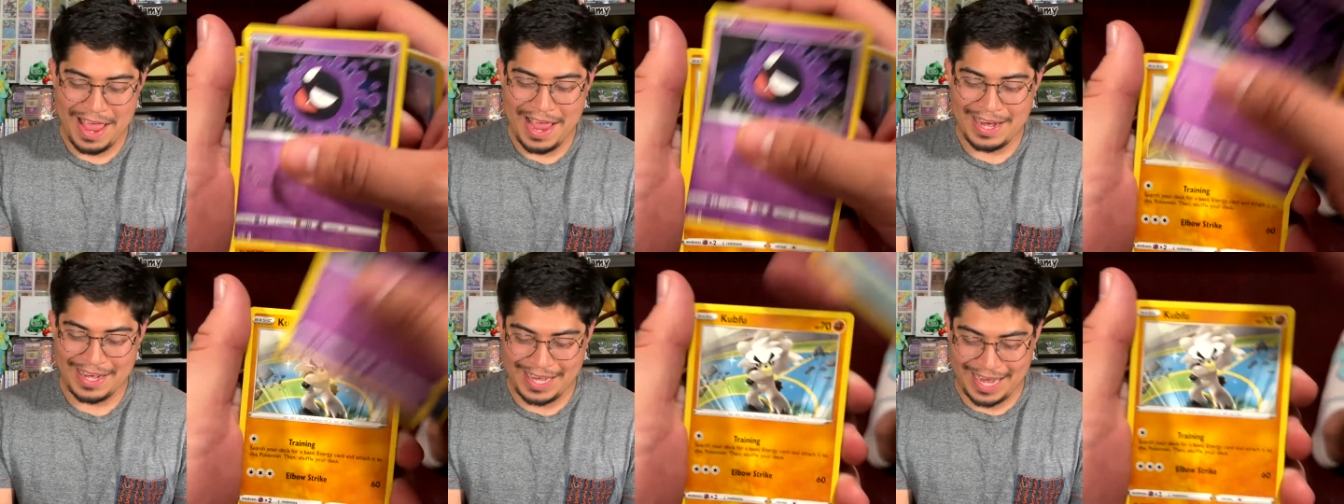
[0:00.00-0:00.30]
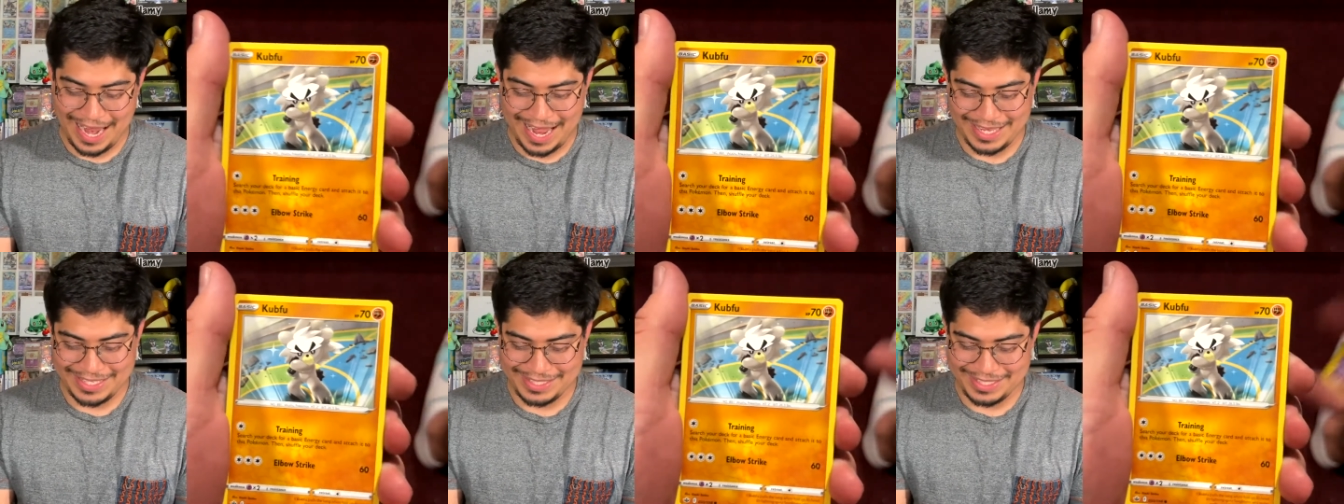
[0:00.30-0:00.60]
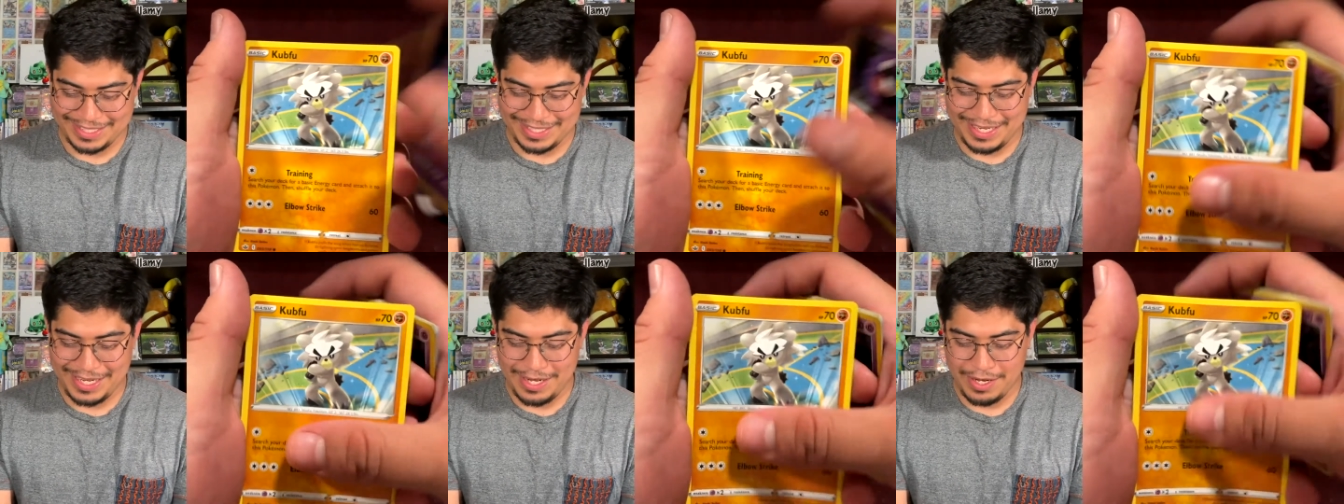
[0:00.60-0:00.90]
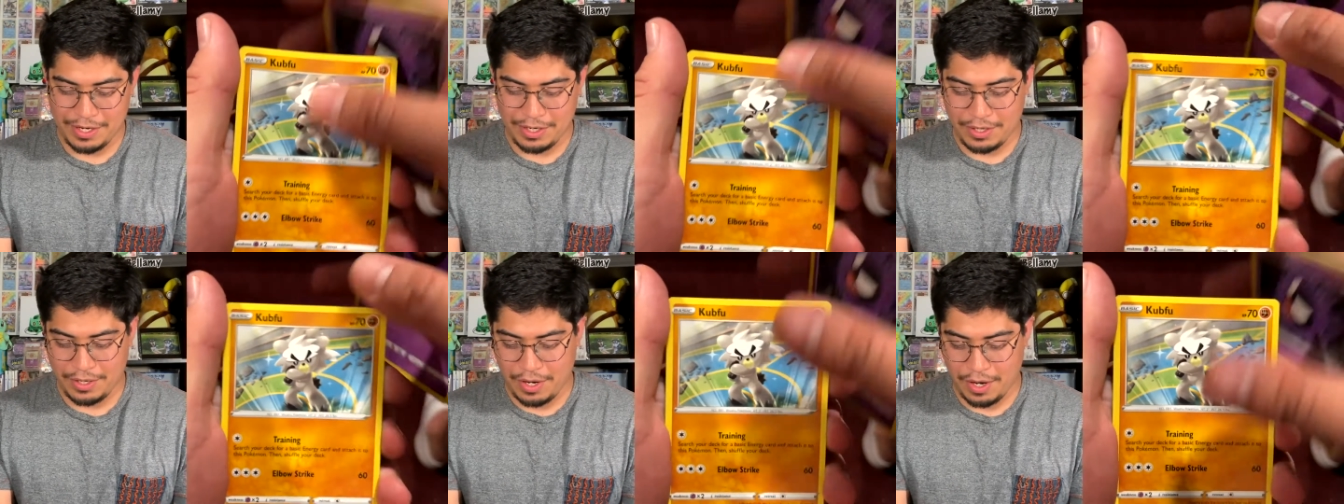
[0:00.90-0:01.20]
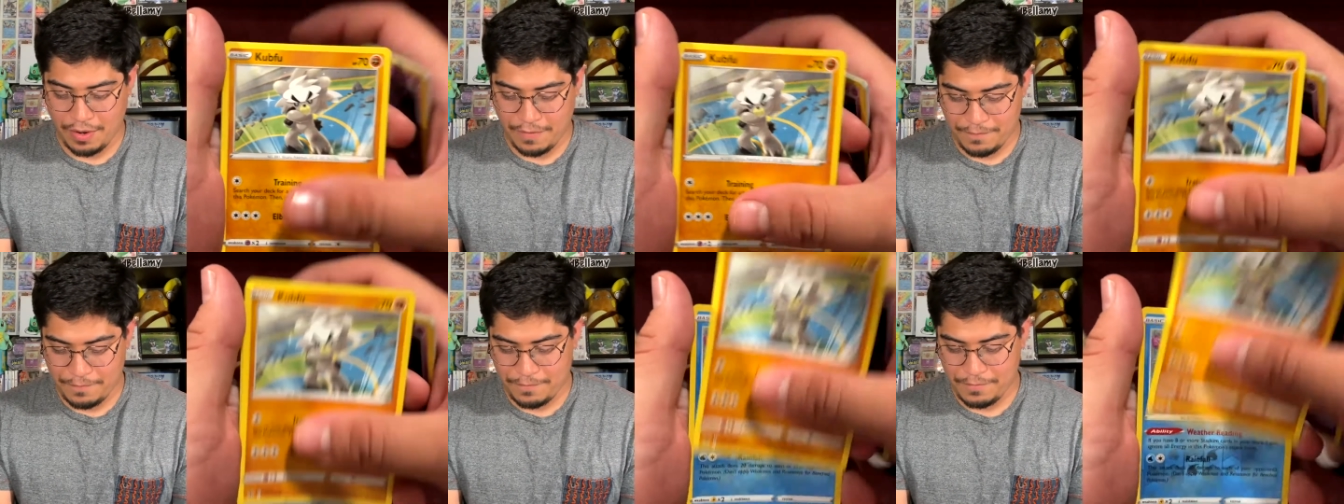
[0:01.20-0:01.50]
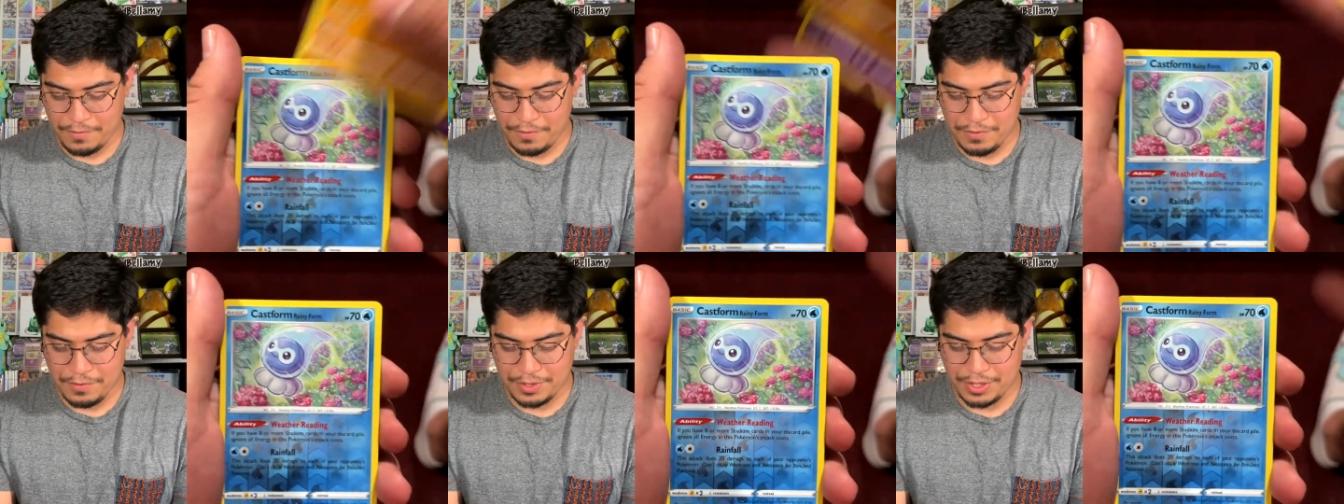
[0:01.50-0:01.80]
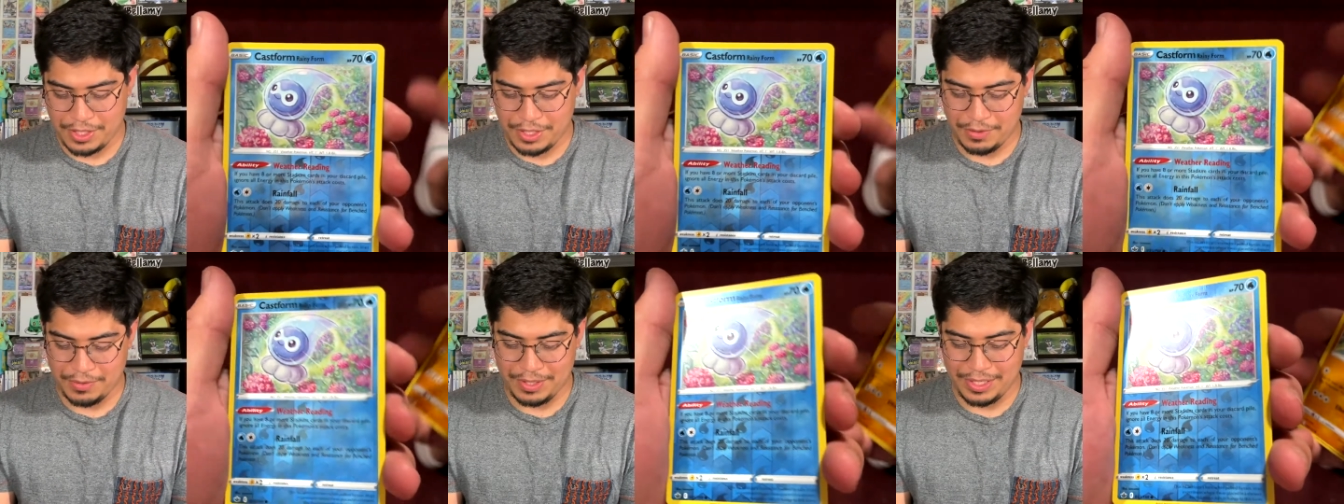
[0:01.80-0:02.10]
Castly, Kubfu,
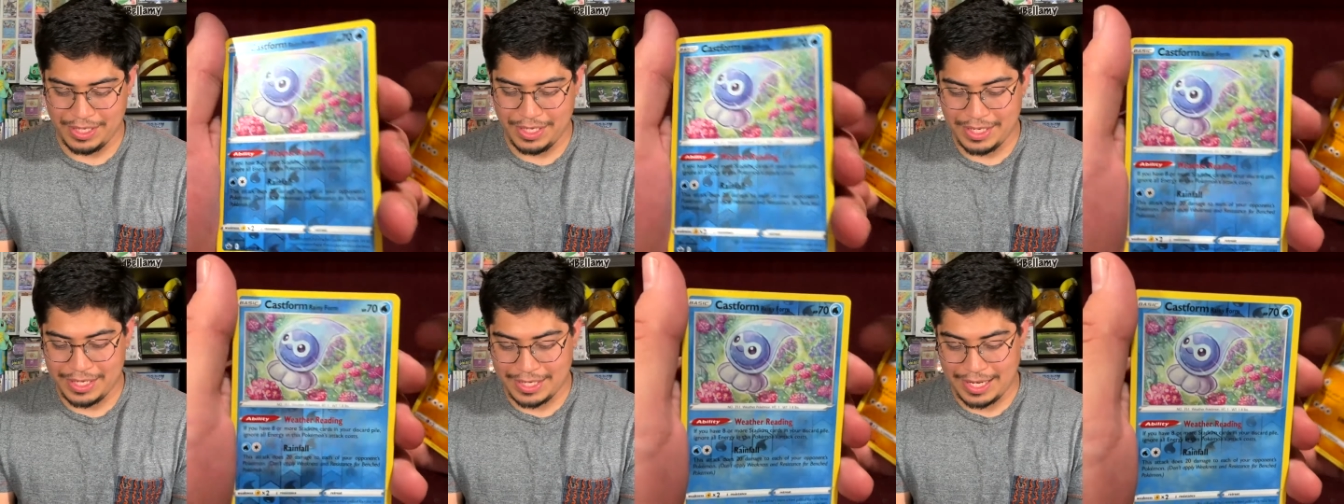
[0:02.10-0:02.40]
Cutie,